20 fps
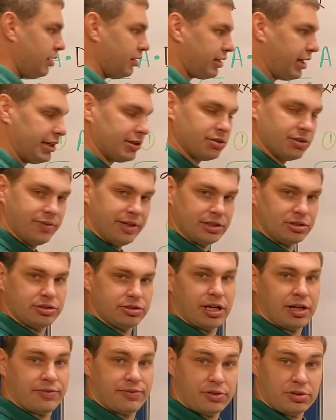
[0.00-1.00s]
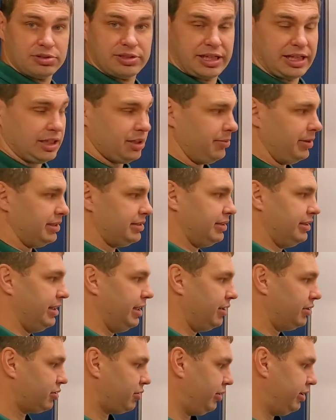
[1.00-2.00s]
Okay, so eventually our first element in
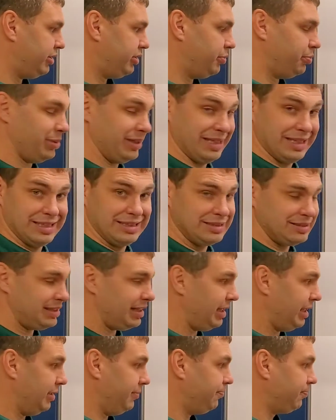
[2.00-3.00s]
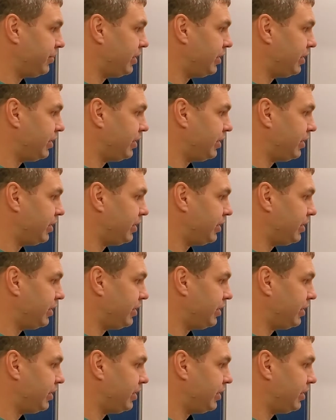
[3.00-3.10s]
there is going to be ten.